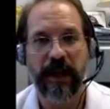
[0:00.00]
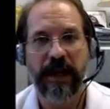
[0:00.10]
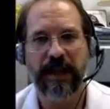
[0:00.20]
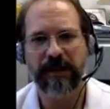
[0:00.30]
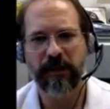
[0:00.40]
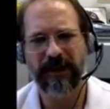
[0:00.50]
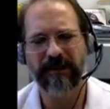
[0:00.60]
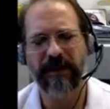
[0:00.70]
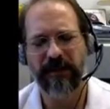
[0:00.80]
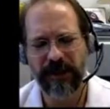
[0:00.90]
And I said, well,
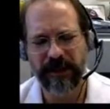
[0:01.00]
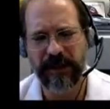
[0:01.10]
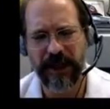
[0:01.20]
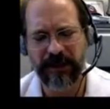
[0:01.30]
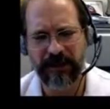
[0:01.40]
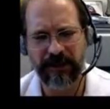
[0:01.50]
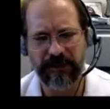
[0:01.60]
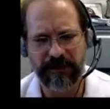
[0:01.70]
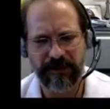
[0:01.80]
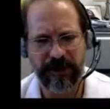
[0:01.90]
in
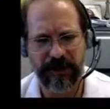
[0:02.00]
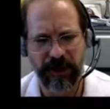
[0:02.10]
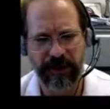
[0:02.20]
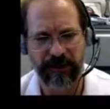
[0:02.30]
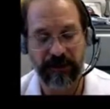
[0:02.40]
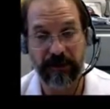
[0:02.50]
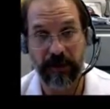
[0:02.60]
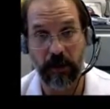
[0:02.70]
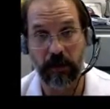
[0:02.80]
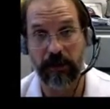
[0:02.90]
physiological situations,
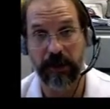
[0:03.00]
no.